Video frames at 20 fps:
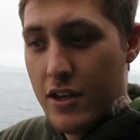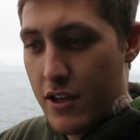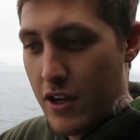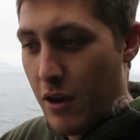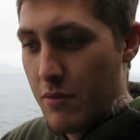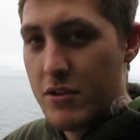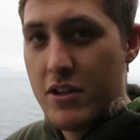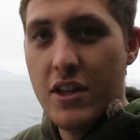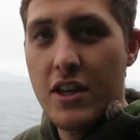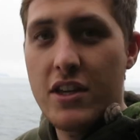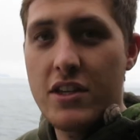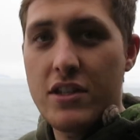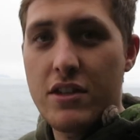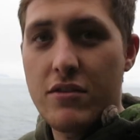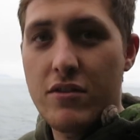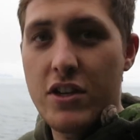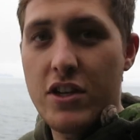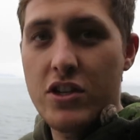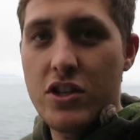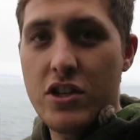come to the
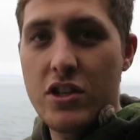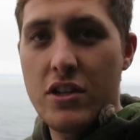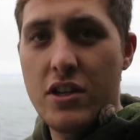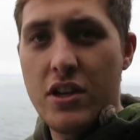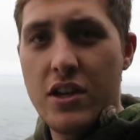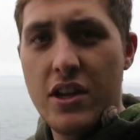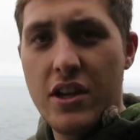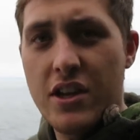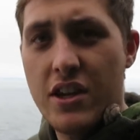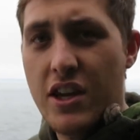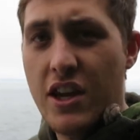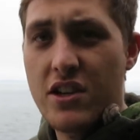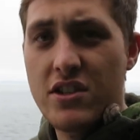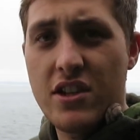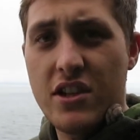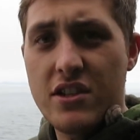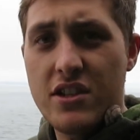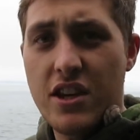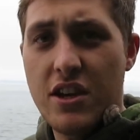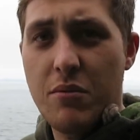eastern region, catch
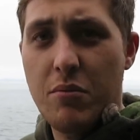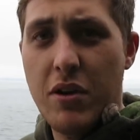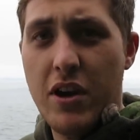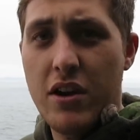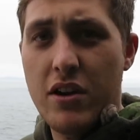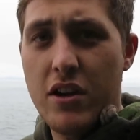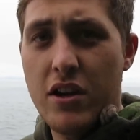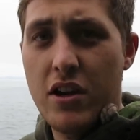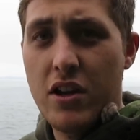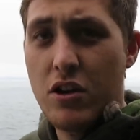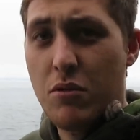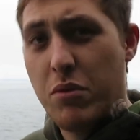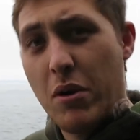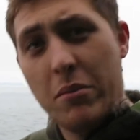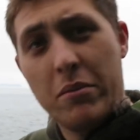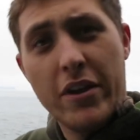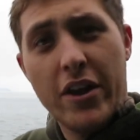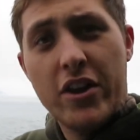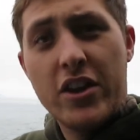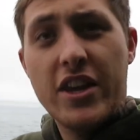that 10 pounder. You
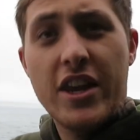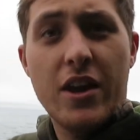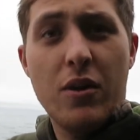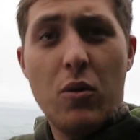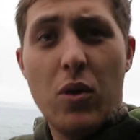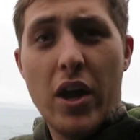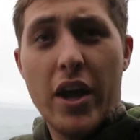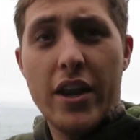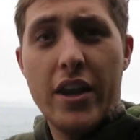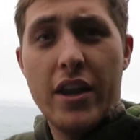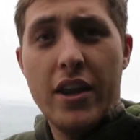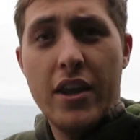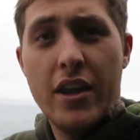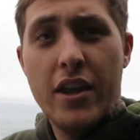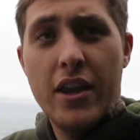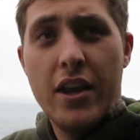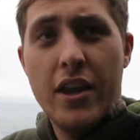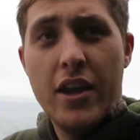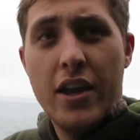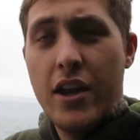probably only get
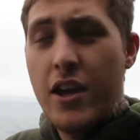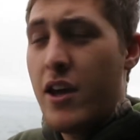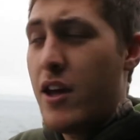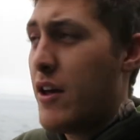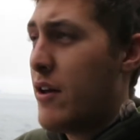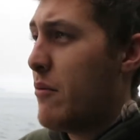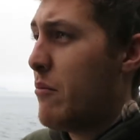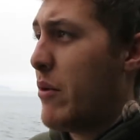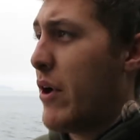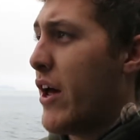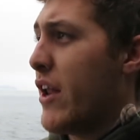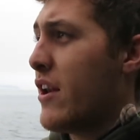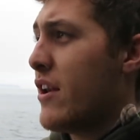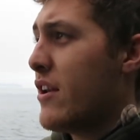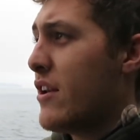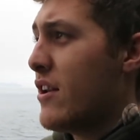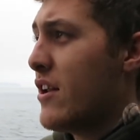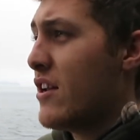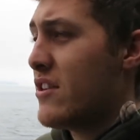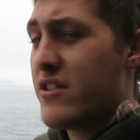one, but
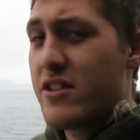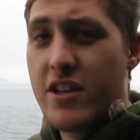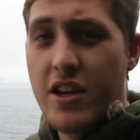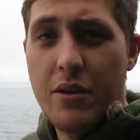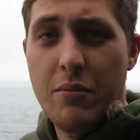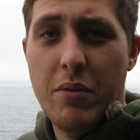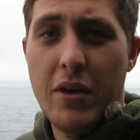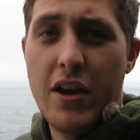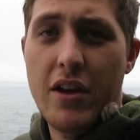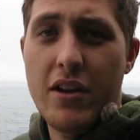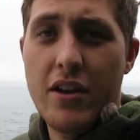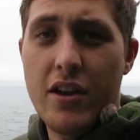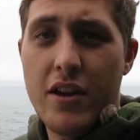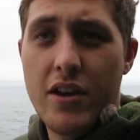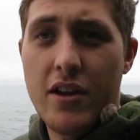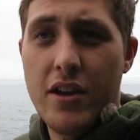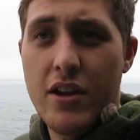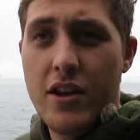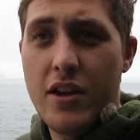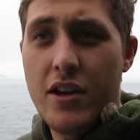it's a 10
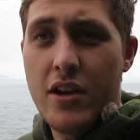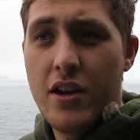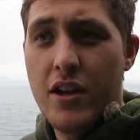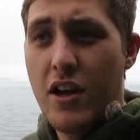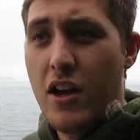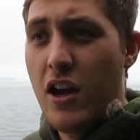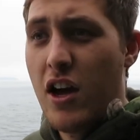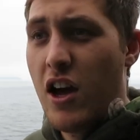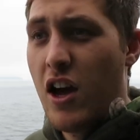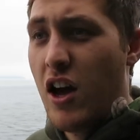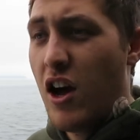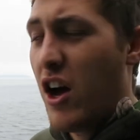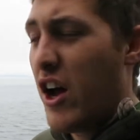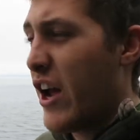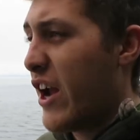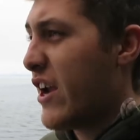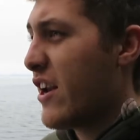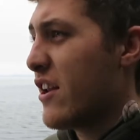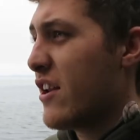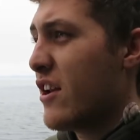pounder. I
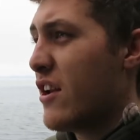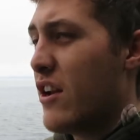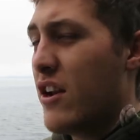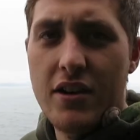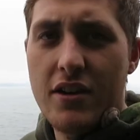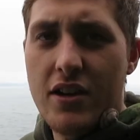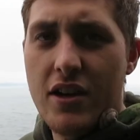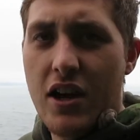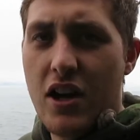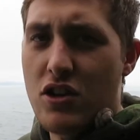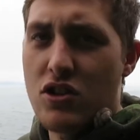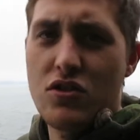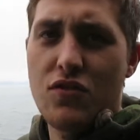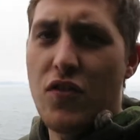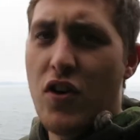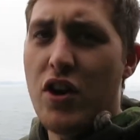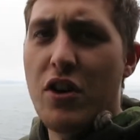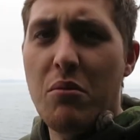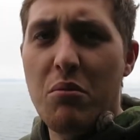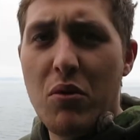hate it. I just
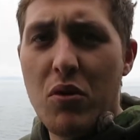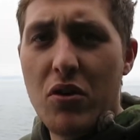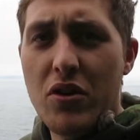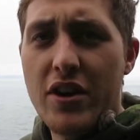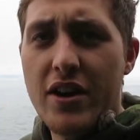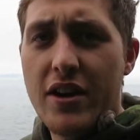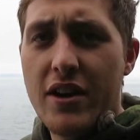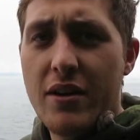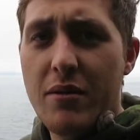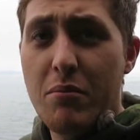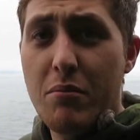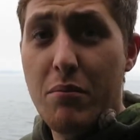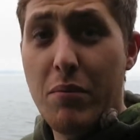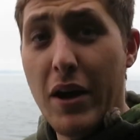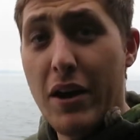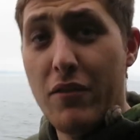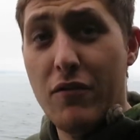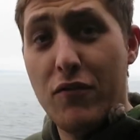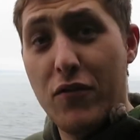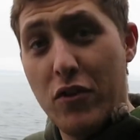find it boring.
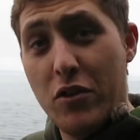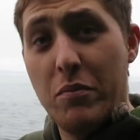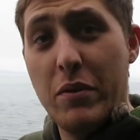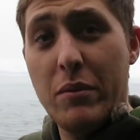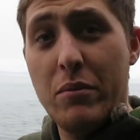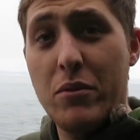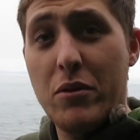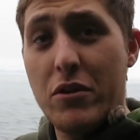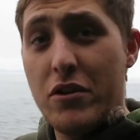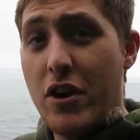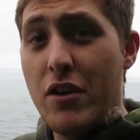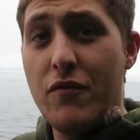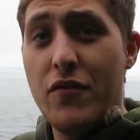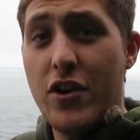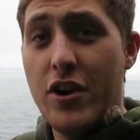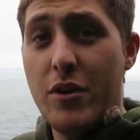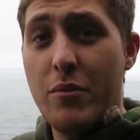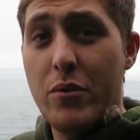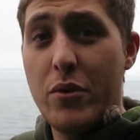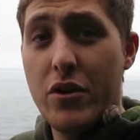But for the people who don't
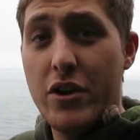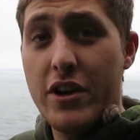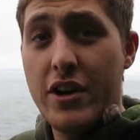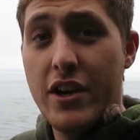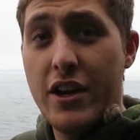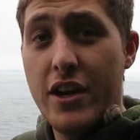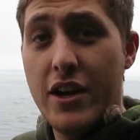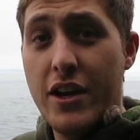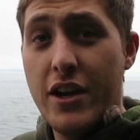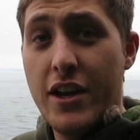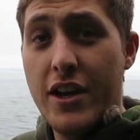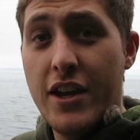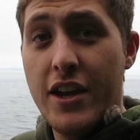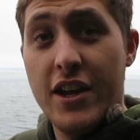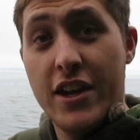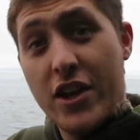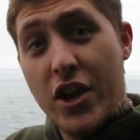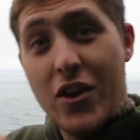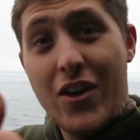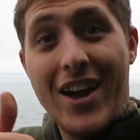find it boring,
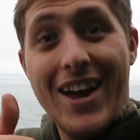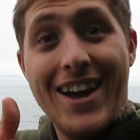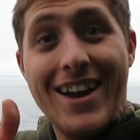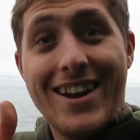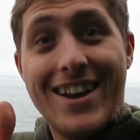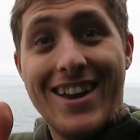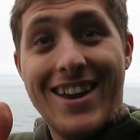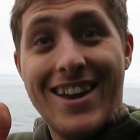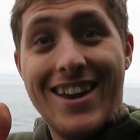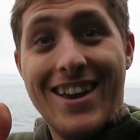go hard.